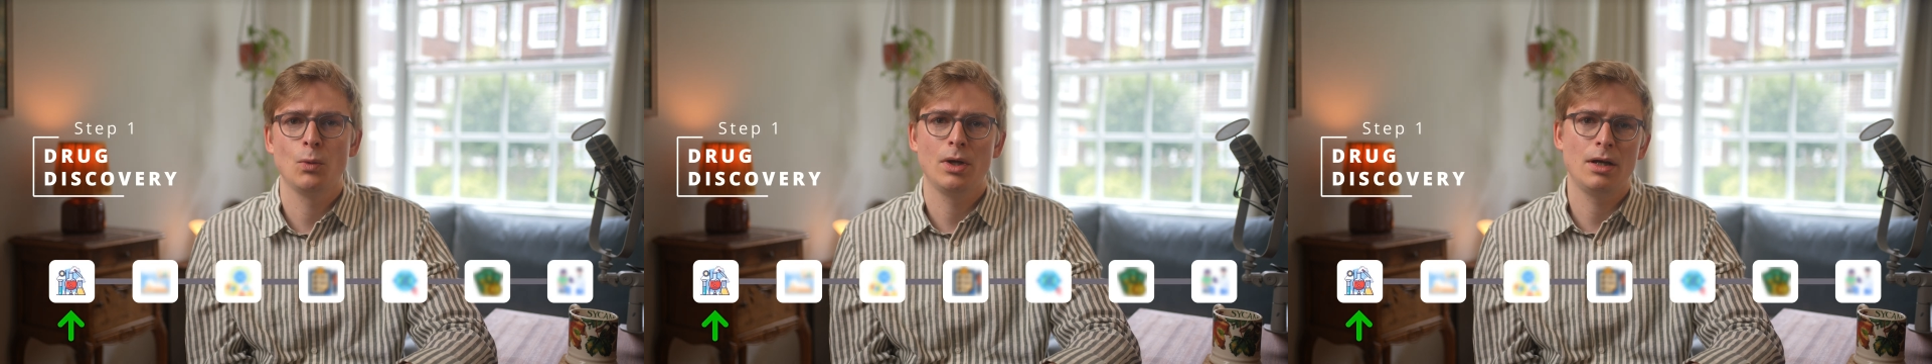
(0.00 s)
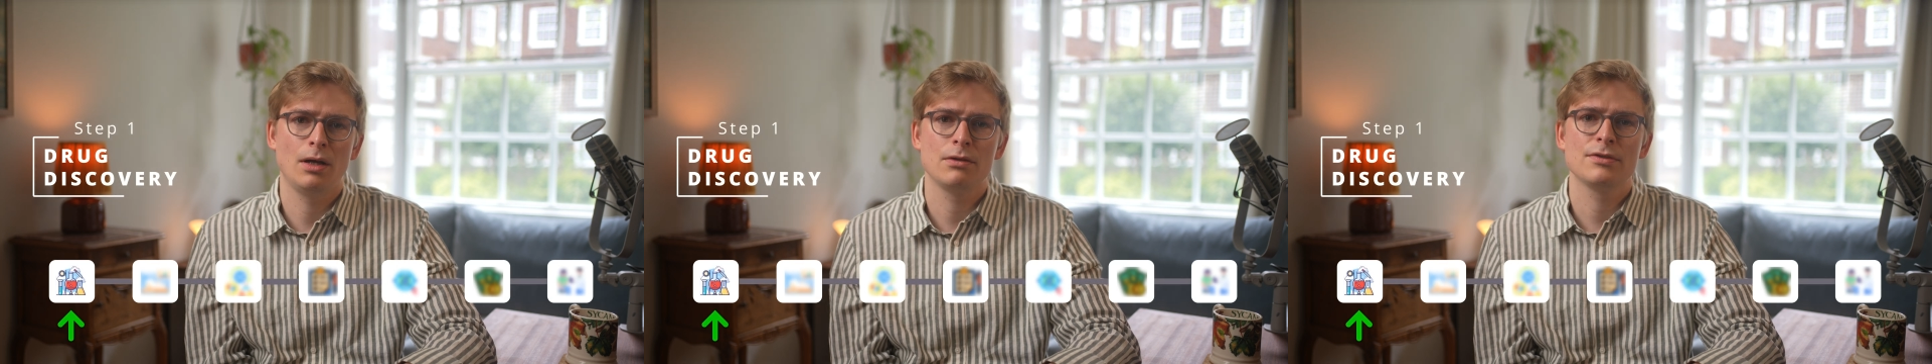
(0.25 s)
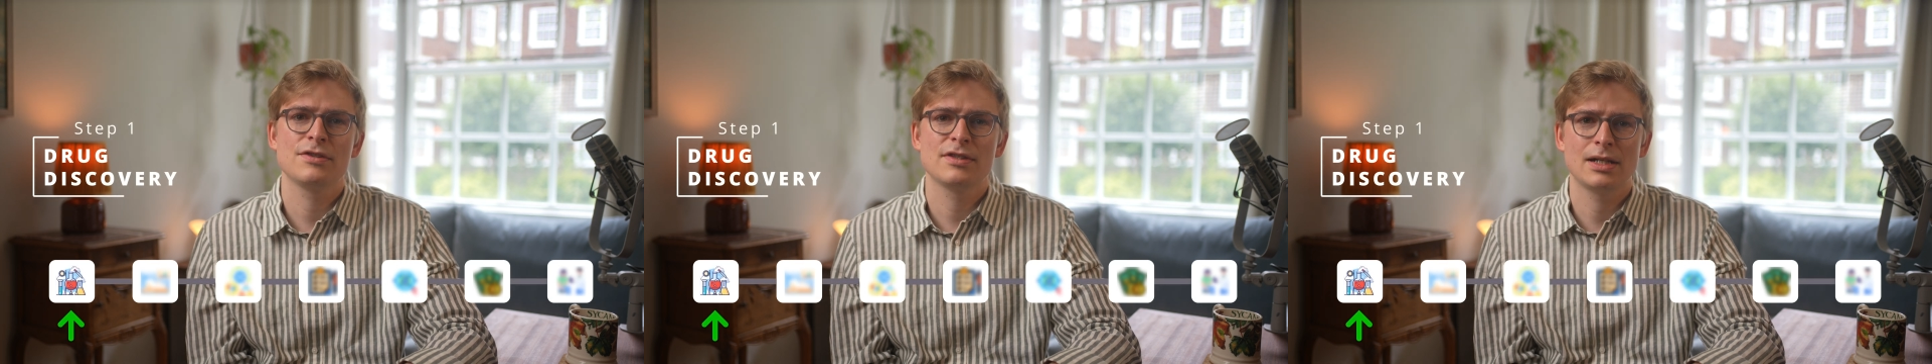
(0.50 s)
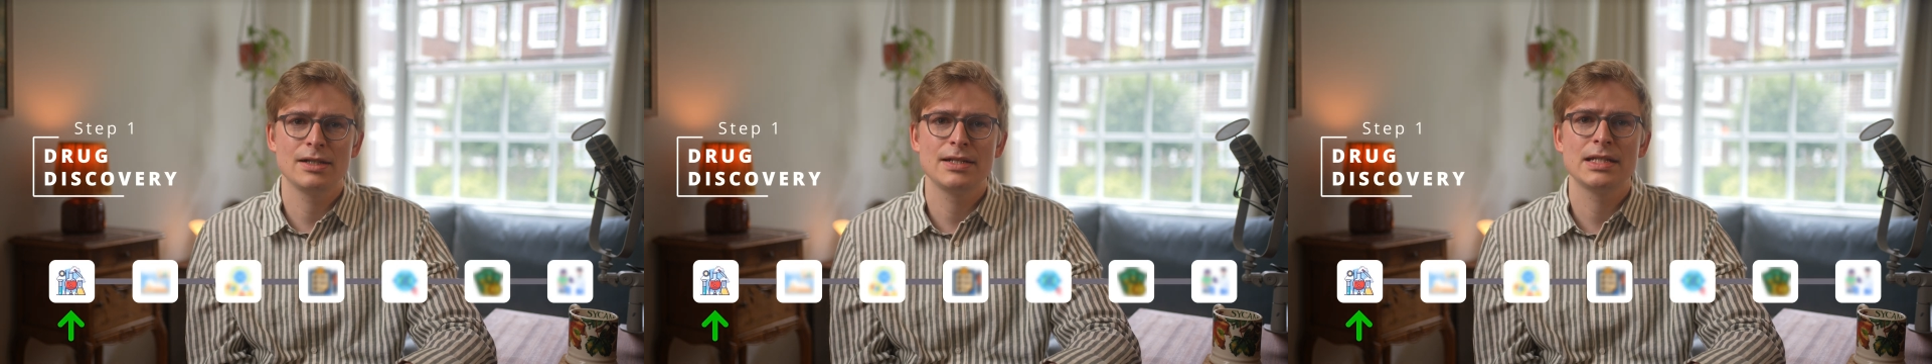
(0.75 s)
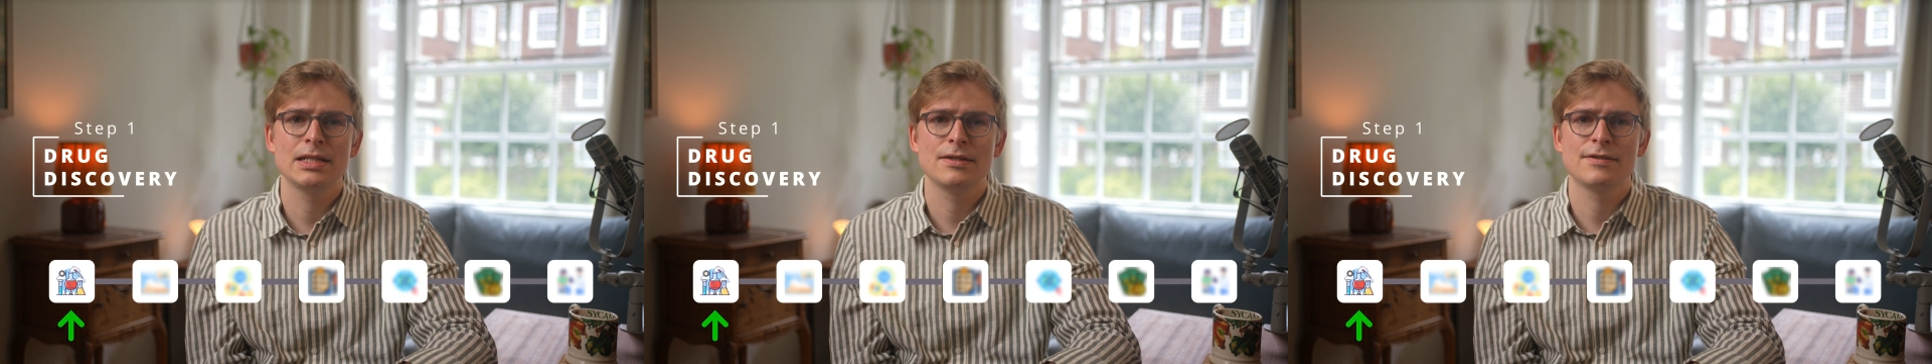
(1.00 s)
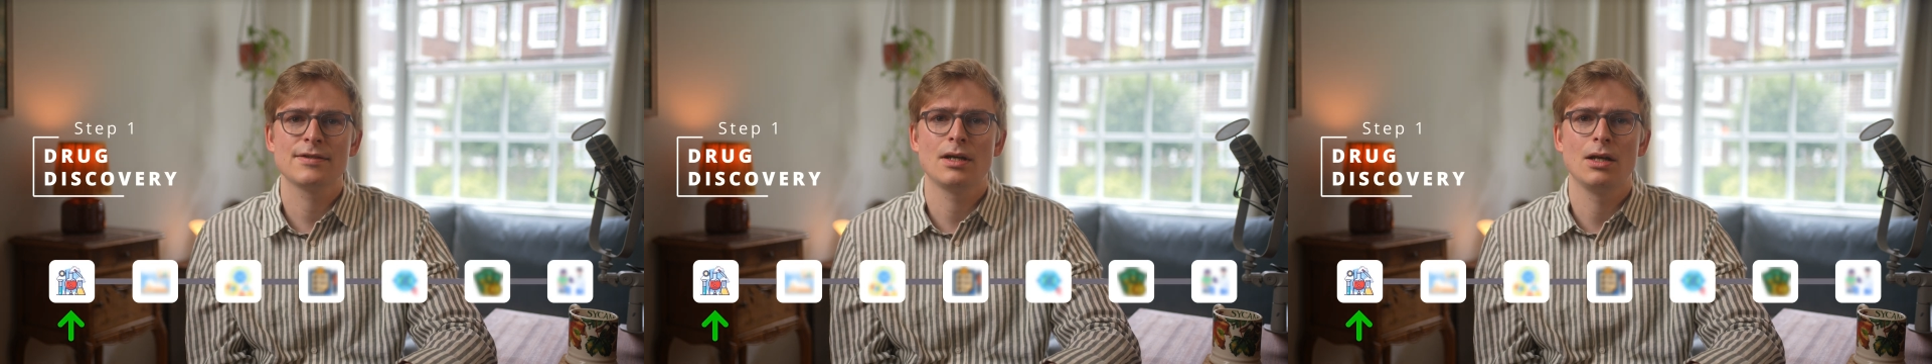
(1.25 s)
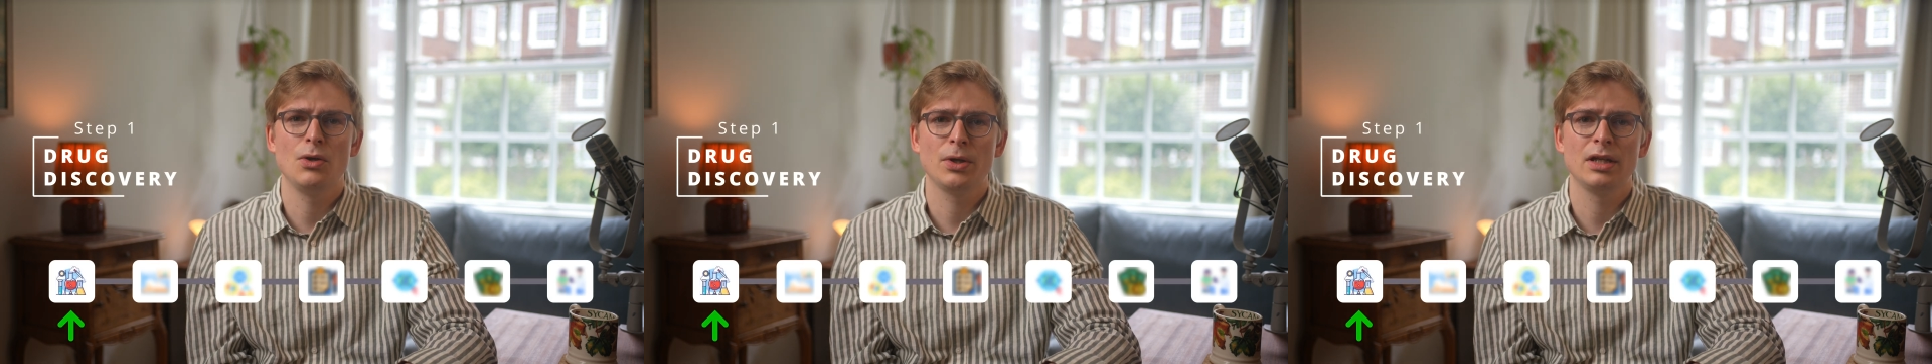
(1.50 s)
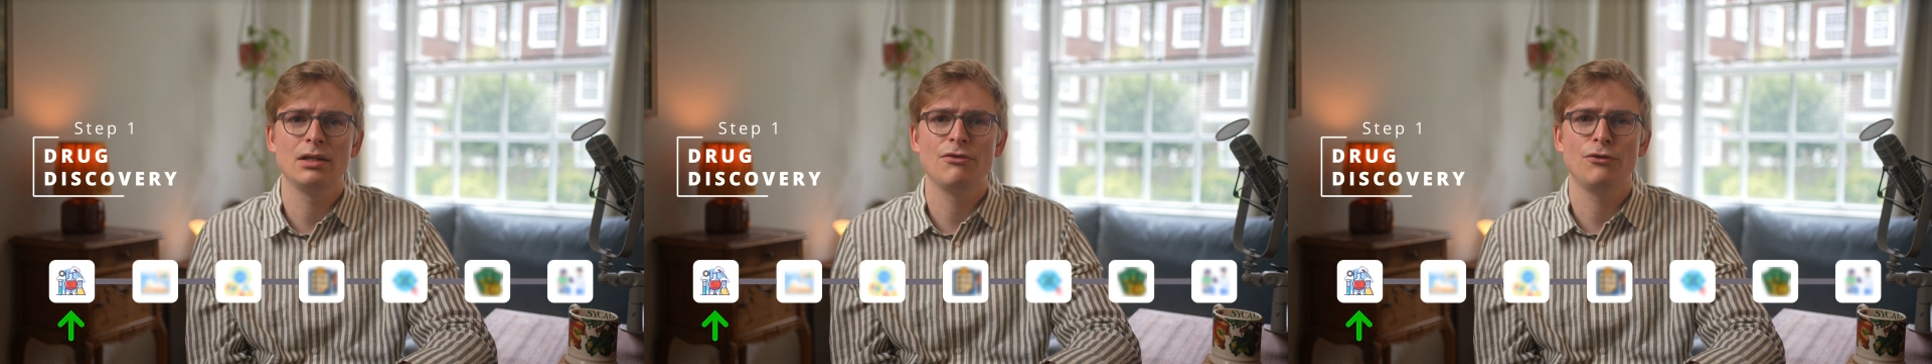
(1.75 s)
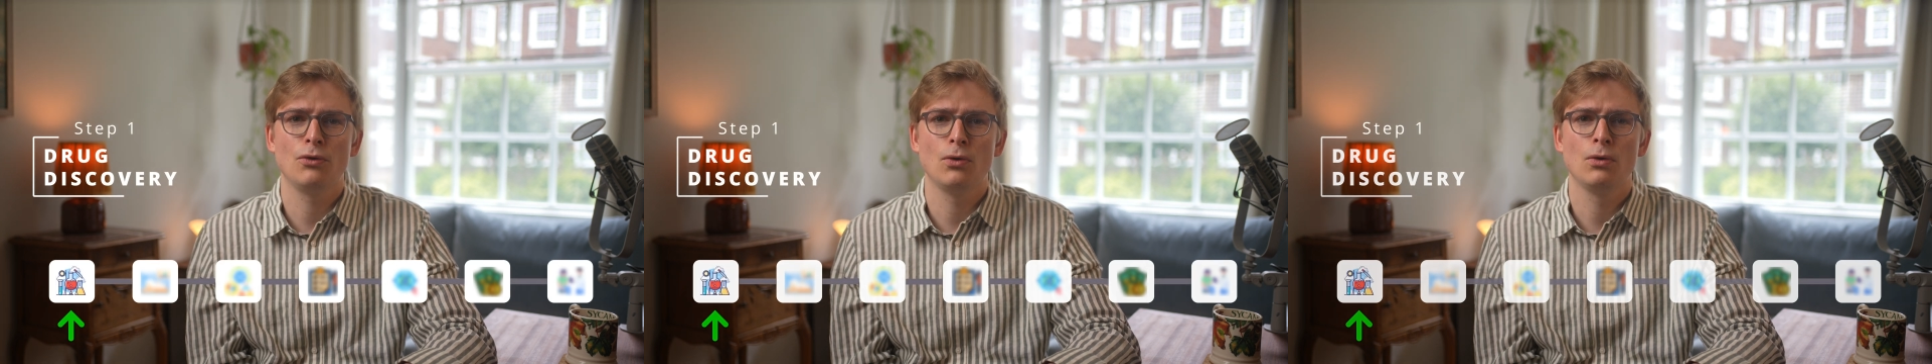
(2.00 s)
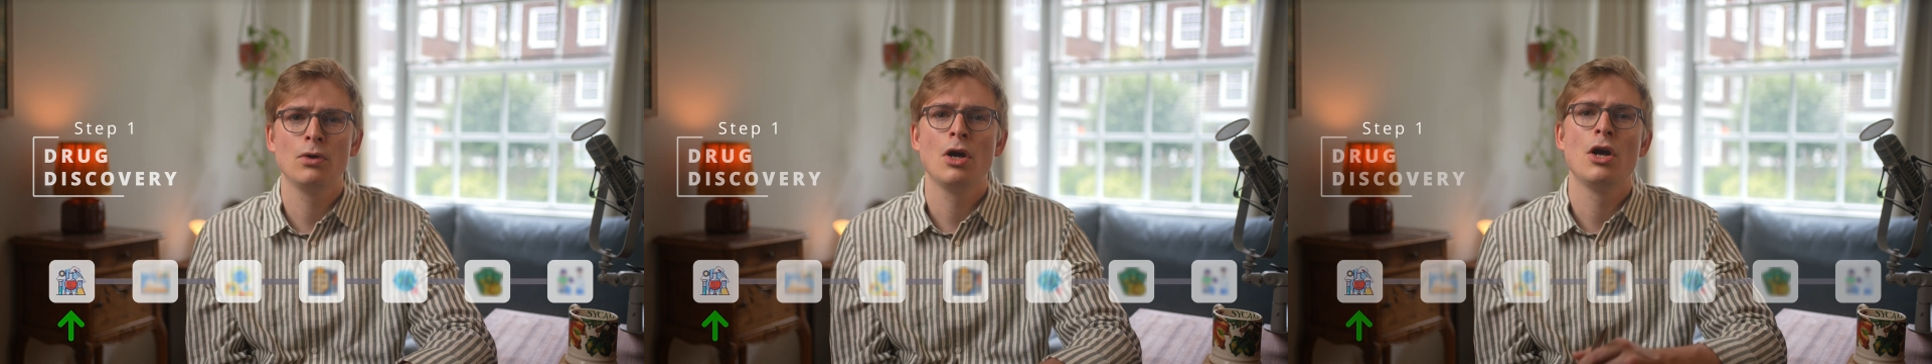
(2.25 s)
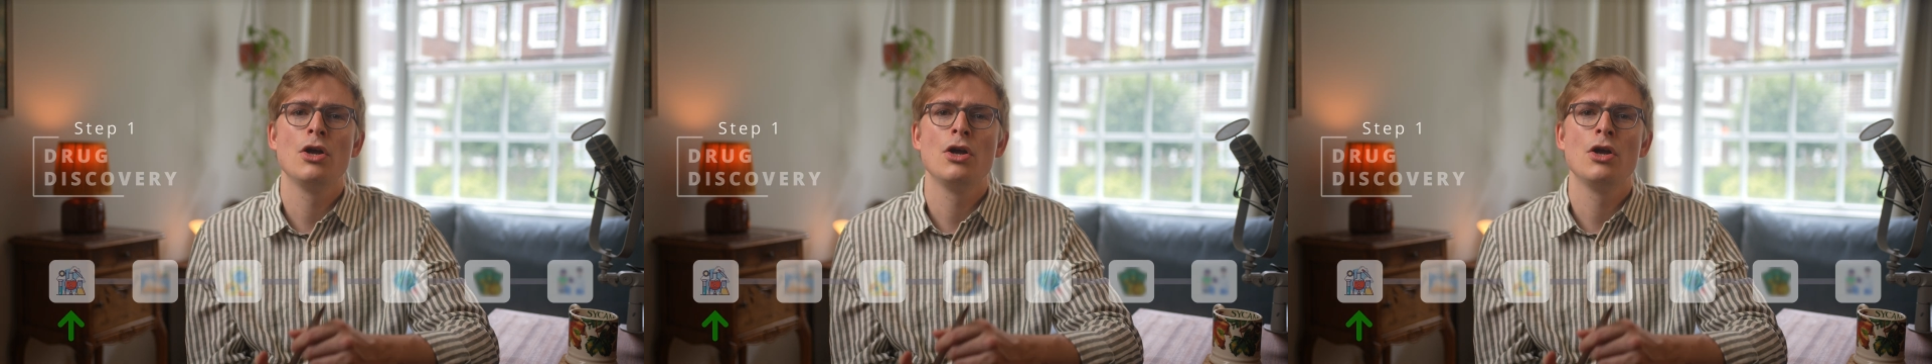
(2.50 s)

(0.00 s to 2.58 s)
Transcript: where scientists are looking for